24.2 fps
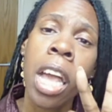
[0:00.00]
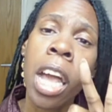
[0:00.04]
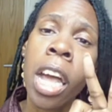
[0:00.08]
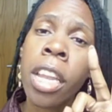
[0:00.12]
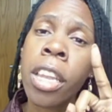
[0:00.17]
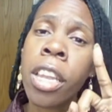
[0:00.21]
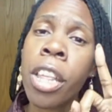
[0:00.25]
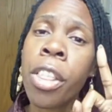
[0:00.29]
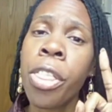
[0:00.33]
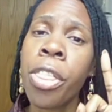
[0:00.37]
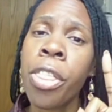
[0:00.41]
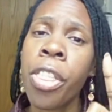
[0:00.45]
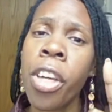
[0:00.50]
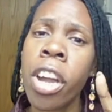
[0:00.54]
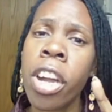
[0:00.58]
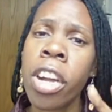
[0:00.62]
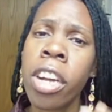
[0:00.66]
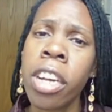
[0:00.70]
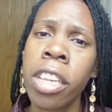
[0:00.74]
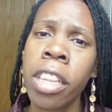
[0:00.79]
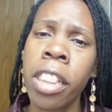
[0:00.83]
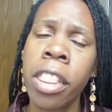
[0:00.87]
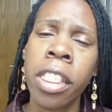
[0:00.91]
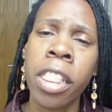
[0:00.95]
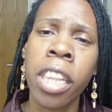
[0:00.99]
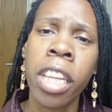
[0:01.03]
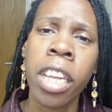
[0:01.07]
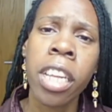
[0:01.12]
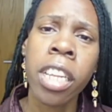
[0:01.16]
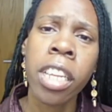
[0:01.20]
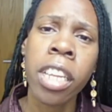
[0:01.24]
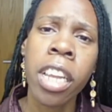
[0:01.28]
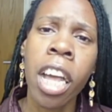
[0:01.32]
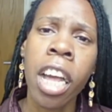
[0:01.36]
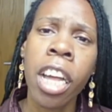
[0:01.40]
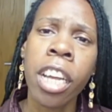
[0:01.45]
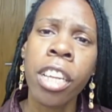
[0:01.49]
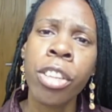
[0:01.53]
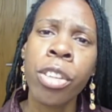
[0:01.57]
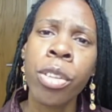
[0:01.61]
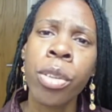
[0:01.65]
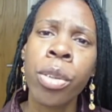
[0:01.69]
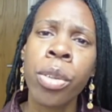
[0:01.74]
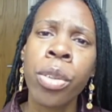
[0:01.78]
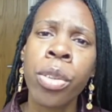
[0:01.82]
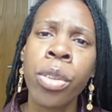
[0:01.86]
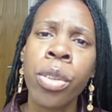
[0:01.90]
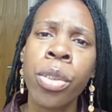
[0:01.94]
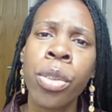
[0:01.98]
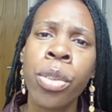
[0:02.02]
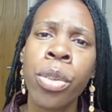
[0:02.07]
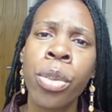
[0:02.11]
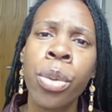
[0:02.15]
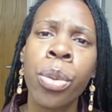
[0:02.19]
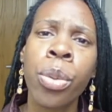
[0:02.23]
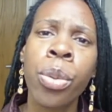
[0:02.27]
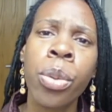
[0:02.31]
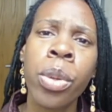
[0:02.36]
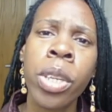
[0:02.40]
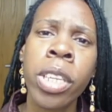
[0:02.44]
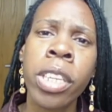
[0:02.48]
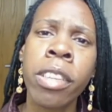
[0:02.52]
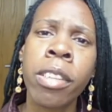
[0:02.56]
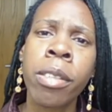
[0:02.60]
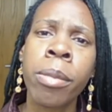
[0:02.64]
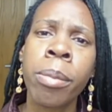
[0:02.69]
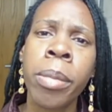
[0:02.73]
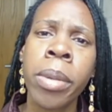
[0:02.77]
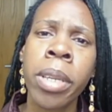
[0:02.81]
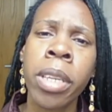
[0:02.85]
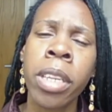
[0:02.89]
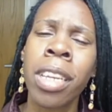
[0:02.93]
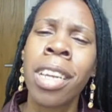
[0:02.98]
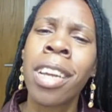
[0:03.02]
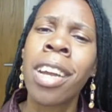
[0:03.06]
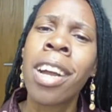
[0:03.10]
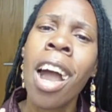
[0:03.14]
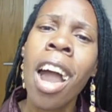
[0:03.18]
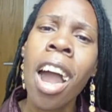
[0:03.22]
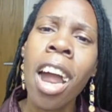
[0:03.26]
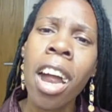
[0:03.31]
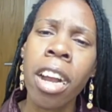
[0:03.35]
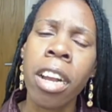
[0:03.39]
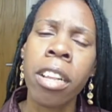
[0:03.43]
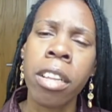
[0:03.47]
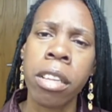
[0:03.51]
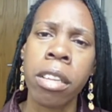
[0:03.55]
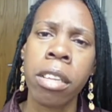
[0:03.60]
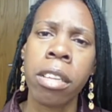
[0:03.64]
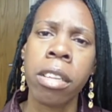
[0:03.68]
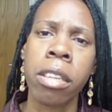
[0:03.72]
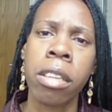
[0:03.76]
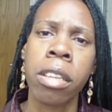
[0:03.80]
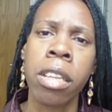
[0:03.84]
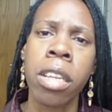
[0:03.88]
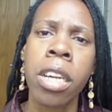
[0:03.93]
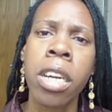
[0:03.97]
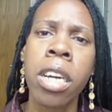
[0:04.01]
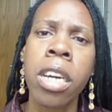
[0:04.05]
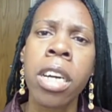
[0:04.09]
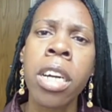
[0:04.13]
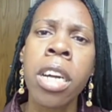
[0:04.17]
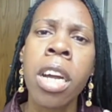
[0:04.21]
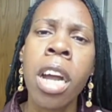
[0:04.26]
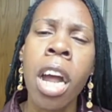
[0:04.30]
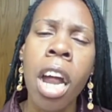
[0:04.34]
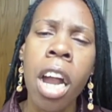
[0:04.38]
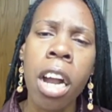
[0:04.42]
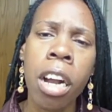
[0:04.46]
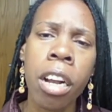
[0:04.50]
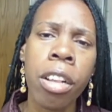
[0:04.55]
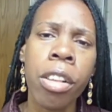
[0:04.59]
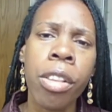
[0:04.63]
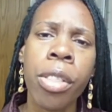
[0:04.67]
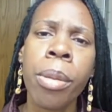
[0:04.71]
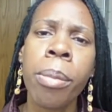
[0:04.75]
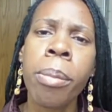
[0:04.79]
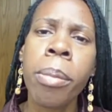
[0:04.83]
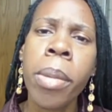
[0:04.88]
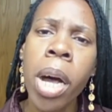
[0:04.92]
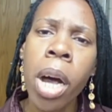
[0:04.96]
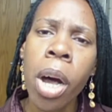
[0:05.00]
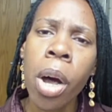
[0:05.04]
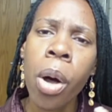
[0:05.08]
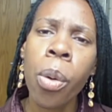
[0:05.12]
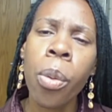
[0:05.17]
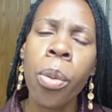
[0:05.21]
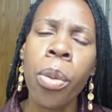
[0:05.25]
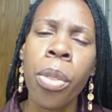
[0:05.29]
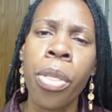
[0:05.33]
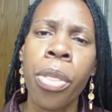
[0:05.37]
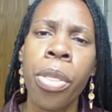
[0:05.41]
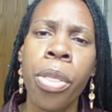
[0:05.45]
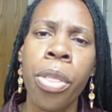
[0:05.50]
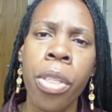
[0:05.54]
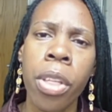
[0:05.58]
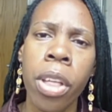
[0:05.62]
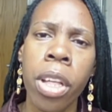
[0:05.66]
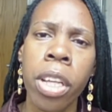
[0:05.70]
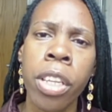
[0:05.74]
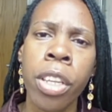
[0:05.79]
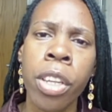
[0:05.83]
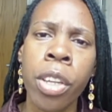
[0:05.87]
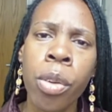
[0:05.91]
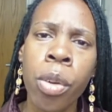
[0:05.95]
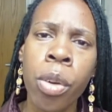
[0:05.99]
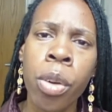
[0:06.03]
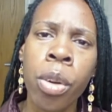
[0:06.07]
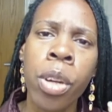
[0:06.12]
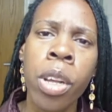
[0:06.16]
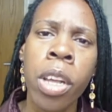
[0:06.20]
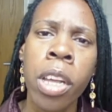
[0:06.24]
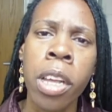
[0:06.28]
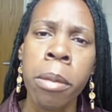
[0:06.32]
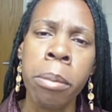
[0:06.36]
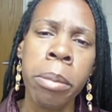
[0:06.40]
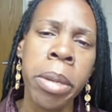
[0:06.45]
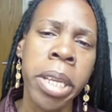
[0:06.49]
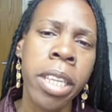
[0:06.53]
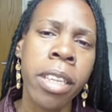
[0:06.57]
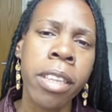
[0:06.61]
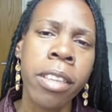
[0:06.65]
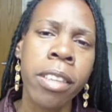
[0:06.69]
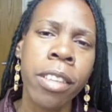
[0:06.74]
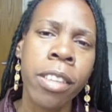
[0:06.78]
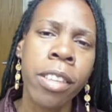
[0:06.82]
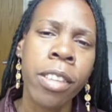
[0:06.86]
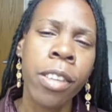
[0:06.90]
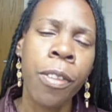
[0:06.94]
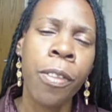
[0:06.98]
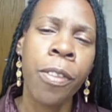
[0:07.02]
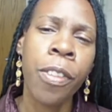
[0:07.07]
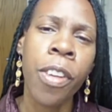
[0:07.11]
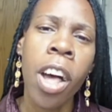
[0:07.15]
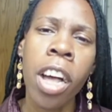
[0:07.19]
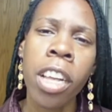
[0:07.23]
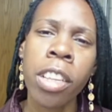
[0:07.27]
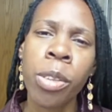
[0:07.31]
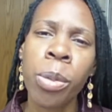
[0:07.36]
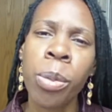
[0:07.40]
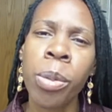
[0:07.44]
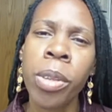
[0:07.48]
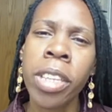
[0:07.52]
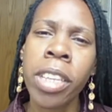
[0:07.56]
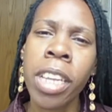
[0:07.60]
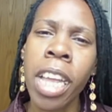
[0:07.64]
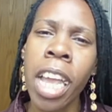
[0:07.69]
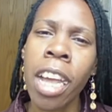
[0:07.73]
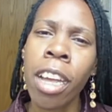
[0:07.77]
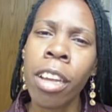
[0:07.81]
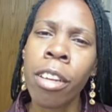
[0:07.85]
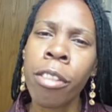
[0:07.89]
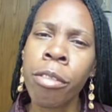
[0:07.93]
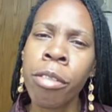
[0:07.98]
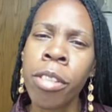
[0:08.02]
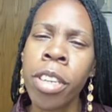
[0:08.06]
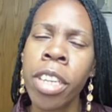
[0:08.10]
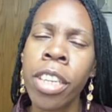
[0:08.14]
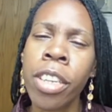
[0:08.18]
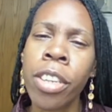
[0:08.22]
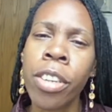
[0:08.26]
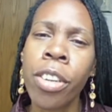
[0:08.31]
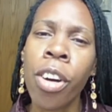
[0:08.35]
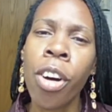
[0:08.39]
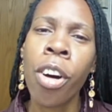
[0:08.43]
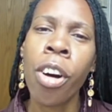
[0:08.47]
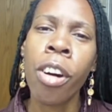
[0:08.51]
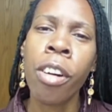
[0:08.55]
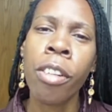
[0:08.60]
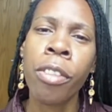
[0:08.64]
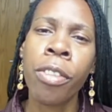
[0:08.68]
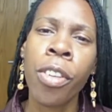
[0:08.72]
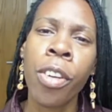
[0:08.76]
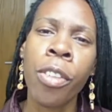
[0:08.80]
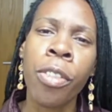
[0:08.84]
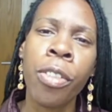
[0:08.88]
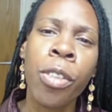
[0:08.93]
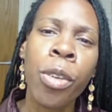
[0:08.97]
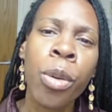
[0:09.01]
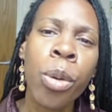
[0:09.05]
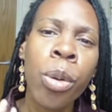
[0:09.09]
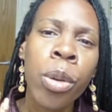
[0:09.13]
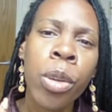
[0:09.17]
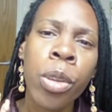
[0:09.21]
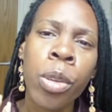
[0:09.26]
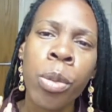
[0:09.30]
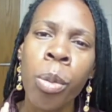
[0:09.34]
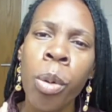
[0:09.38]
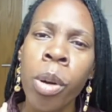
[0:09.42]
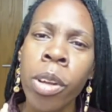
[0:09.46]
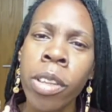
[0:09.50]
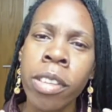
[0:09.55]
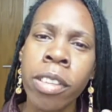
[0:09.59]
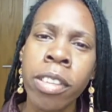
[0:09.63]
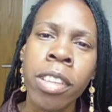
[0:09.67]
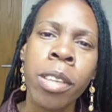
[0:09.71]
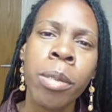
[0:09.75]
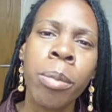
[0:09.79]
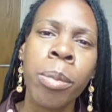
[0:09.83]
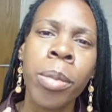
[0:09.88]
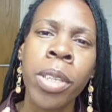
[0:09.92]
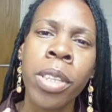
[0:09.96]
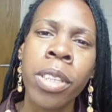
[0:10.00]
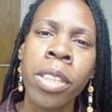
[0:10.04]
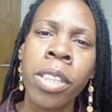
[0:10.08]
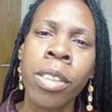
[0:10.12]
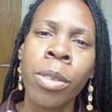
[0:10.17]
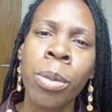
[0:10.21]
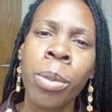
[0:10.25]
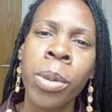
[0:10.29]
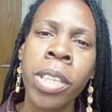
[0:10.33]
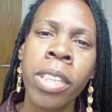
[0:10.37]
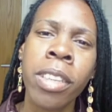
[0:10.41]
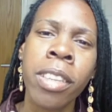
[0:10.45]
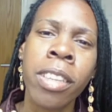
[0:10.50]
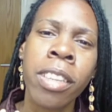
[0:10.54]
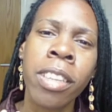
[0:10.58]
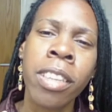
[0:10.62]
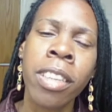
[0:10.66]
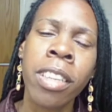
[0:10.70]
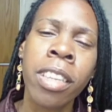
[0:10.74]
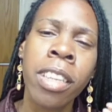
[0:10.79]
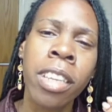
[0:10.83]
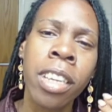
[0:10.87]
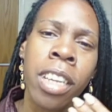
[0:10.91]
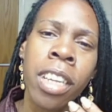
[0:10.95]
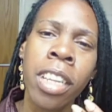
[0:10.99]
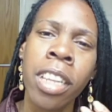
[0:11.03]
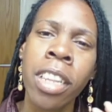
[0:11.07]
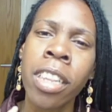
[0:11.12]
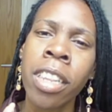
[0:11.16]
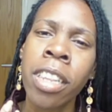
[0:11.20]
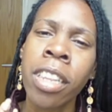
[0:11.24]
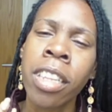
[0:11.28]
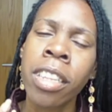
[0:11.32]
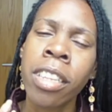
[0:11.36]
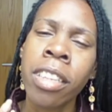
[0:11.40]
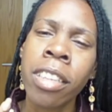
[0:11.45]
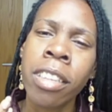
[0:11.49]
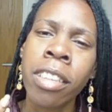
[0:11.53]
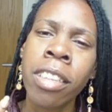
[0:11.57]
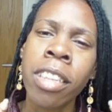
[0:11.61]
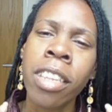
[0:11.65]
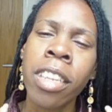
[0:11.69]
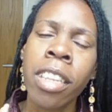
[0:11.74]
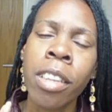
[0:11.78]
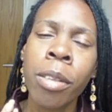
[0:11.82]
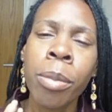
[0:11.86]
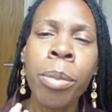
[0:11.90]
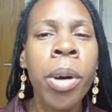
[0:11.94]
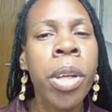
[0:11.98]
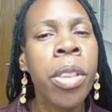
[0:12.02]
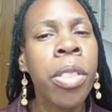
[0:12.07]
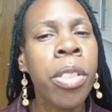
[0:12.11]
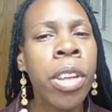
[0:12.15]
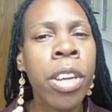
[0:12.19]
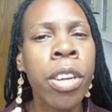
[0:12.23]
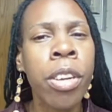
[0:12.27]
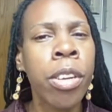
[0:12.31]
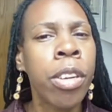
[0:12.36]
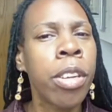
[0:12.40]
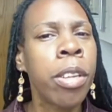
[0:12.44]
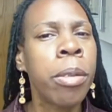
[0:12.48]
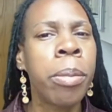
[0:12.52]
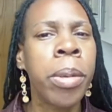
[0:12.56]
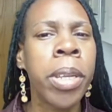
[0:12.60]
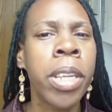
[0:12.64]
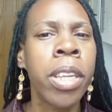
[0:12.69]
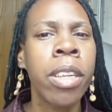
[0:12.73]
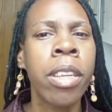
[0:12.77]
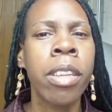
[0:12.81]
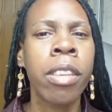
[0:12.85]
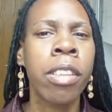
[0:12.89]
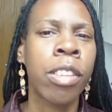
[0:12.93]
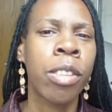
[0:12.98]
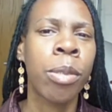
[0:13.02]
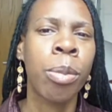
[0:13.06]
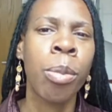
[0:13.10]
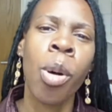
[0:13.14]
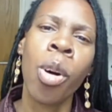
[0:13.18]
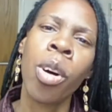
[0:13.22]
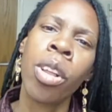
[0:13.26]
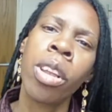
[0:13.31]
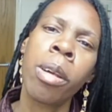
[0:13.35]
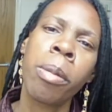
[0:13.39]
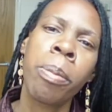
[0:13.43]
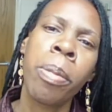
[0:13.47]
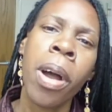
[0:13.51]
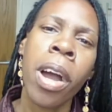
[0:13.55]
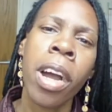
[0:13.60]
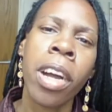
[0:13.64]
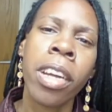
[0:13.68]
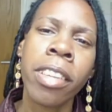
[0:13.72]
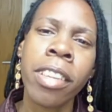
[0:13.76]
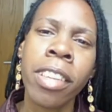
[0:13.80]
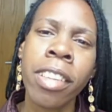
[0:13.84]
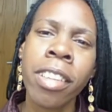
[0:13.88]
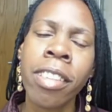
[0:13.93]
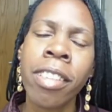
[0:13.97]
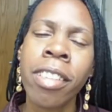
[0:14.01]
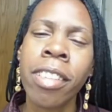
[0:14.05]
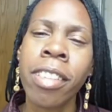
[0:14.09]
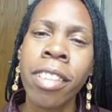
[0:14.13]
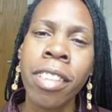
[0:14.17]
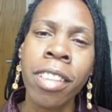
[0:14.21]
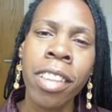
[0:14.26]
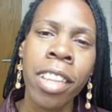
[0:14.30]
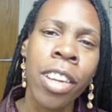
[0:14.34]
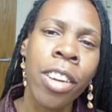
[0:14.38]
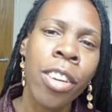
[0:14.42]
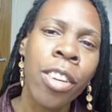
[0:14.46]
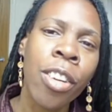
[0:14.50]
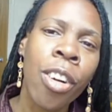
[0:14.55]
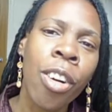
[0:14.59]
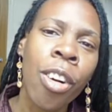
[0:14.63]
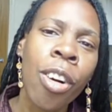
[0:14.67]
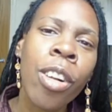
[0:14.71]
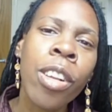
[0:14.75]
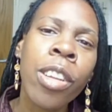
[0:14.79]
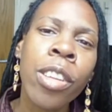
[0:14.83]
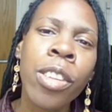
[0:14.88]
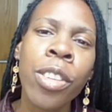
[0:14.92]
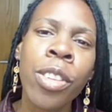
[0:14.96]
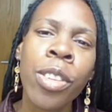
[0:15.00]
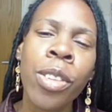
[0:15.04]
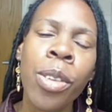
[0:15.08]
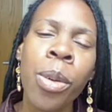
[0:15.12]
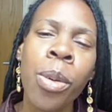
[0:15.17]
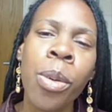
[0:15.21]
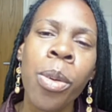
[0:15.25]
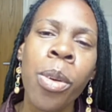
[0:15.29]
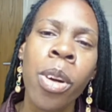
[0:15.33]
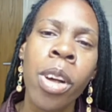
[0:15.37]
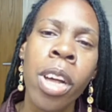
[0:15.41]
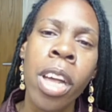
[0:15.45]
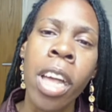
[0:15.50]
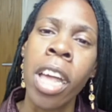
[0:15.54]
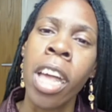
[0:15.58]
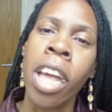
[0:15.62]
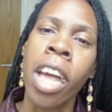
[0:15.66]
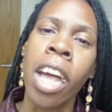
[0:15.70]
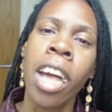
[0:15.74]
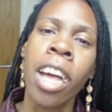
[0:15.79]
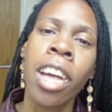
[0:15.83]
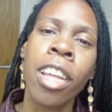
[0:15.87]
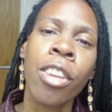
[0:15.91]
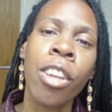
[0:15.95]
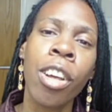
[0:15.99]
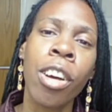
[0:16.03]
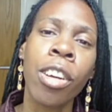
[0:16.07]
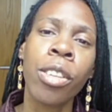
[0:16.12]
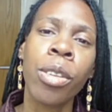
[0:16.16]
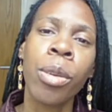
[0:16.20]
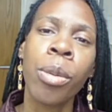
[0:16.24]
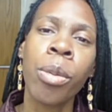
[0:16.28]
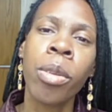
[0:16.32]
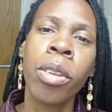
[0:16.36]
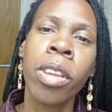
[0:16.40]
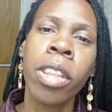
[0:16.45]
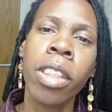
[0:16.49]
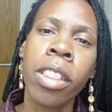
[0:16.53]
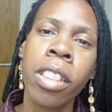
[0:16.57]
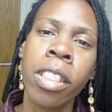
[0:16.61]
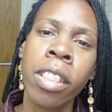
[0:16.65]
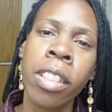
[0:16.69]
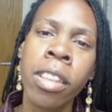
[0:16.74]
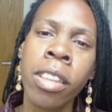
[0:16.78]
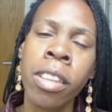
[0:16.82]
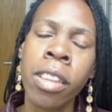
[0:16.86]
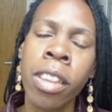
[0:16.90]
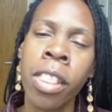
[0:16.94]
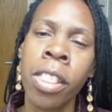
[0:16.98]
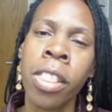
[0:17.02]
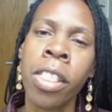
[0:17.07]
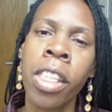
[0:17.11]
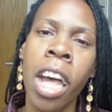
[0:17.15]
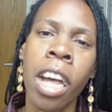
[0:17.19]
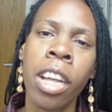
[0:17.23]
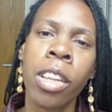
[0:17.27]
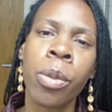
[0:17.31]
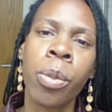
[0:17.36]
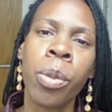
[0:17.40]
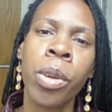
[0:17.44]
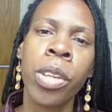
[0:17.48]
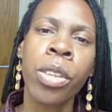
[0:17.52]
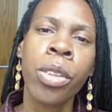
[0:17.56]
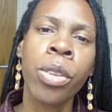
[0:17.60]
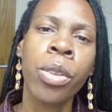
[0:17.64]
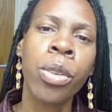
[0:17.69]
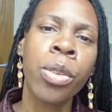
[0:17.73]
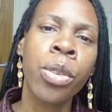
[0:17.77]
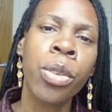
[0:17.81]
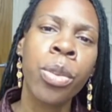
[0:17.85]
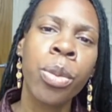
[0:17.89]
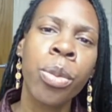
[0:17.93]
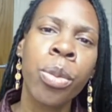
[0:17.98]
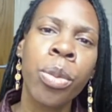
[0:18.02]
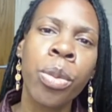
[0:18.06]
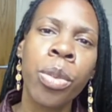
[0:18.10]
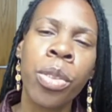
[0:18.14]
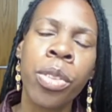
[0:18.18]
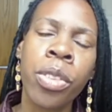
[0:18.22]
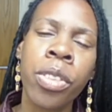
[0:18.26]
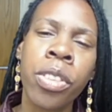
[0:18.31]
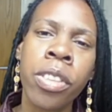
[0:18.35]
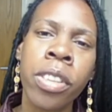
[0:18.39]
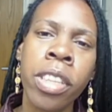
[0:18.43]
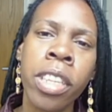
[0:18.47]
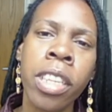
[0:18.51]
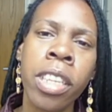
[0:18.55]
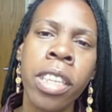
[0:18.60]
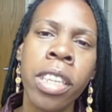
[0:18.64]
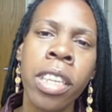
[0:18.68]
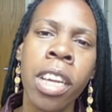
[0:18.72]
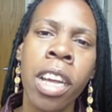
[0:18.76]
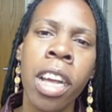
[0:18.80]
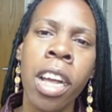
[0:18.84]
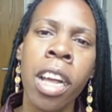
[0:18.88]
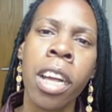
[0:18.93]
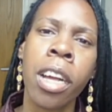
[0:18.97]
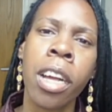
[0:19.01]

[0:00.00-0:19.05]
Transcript: And the third thing that you could do is gargle the mouth, you know, because the floss will get rid of course what's in between the teeth, but there could be smaller particles there also. And not only that, when you use the